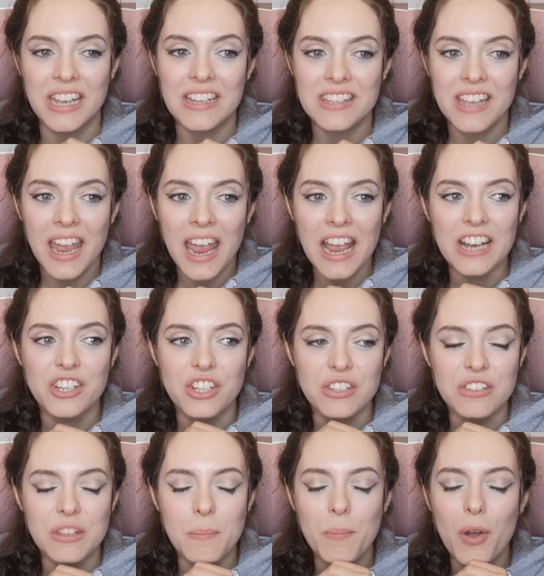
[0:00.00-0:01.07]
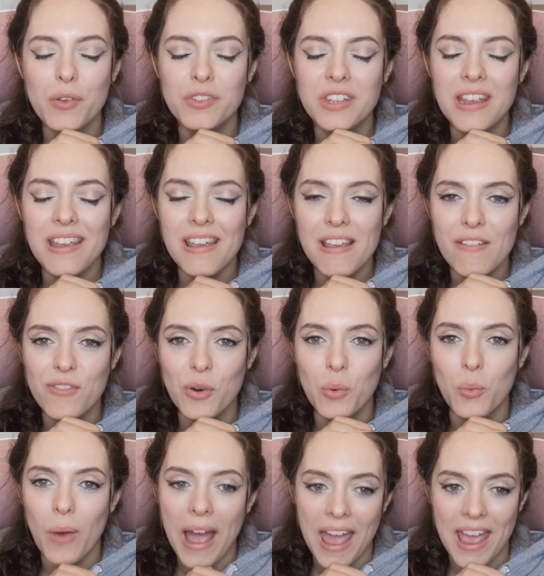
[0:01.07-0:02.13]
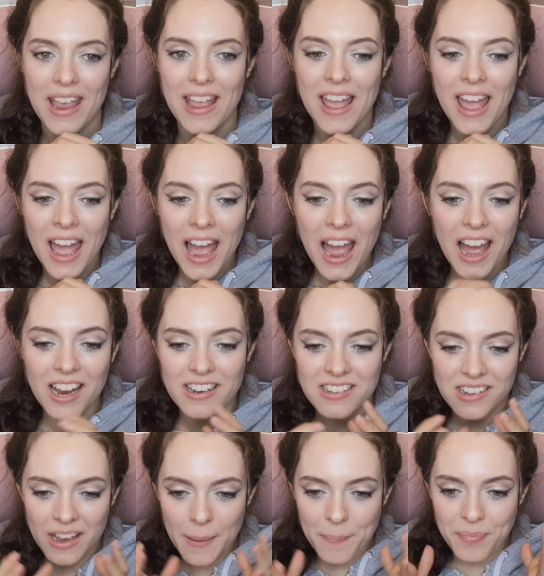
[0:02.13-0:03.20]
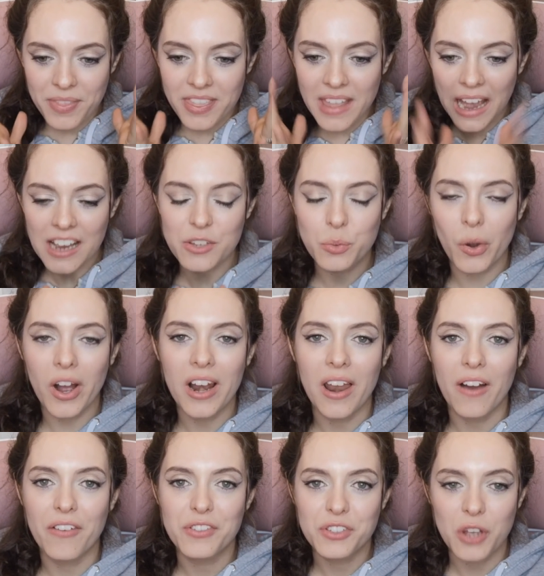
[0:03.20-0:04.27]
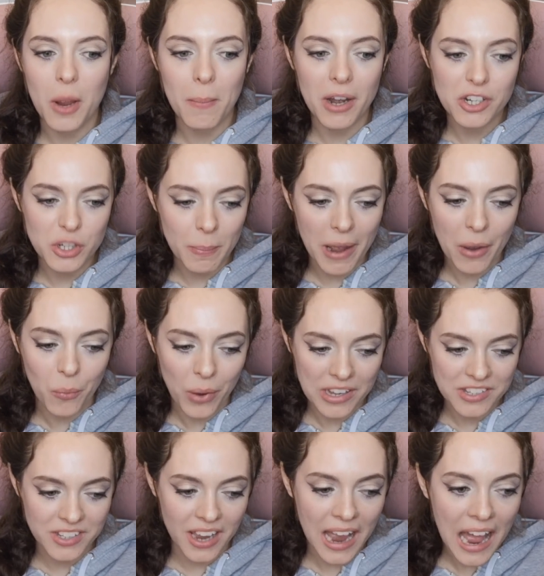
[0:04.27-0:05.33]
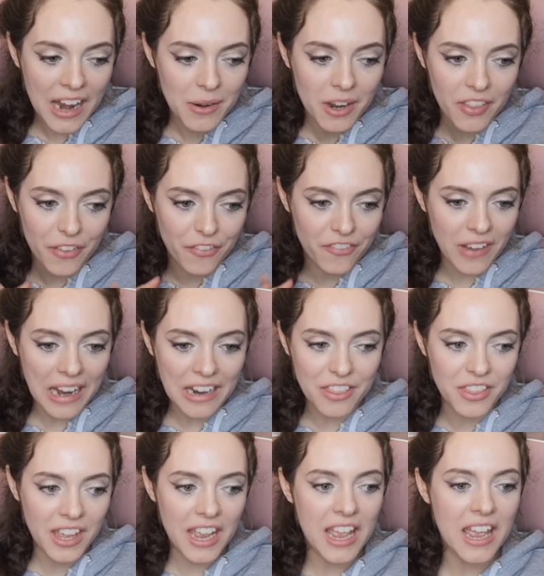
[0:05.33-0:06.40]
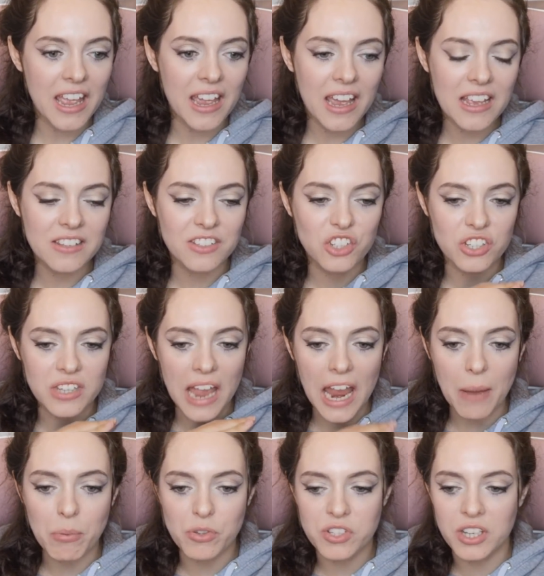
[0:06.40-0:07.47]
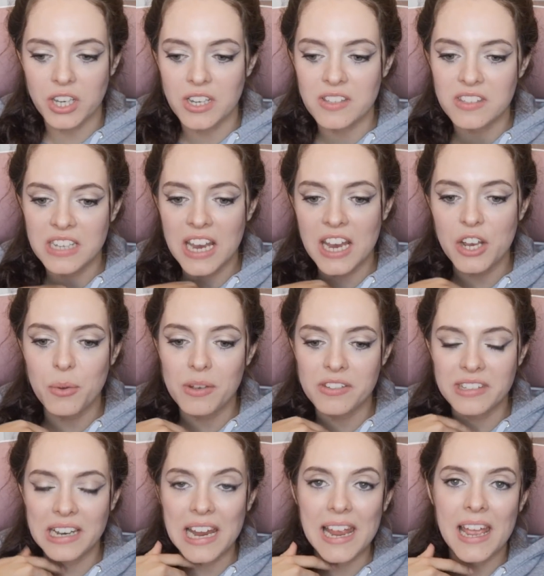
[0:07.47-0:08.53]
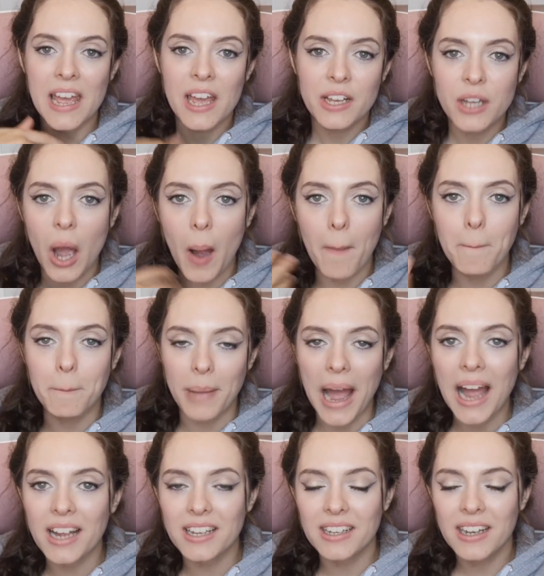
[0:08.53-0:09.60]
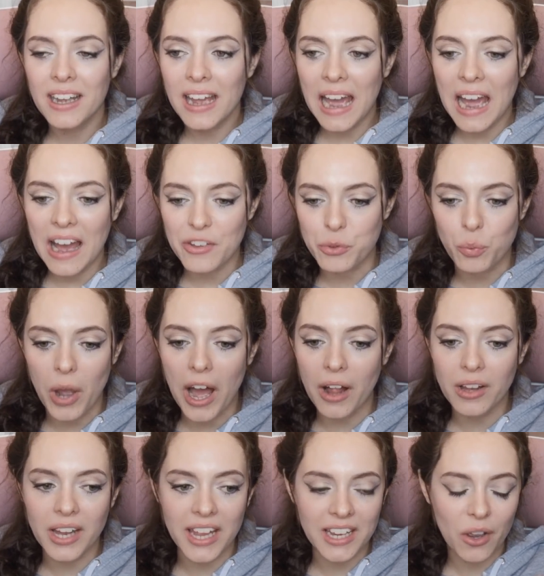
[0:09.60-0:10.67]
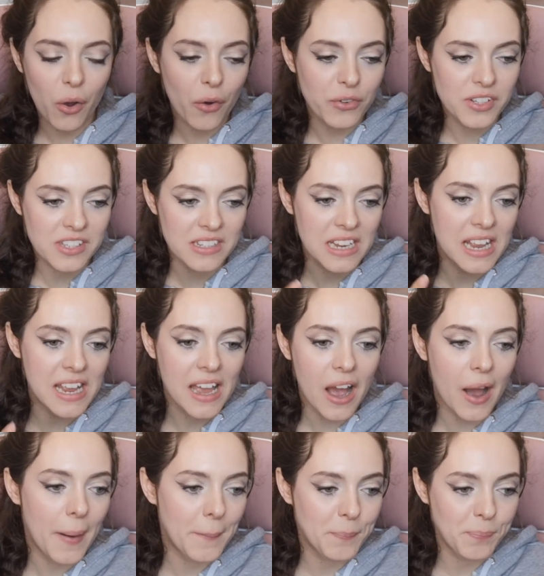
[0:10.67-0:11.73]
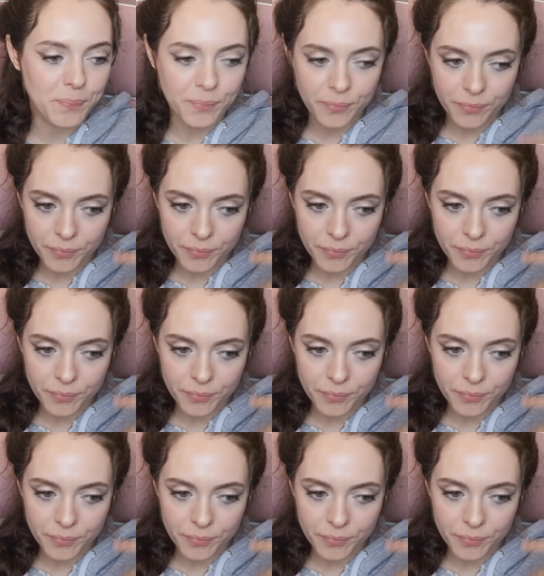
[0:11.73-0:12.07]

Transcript: it in just the most evil way. And that is what I love so much about Wesker and the fact that he is just able to continuously come back as well. Like obviously um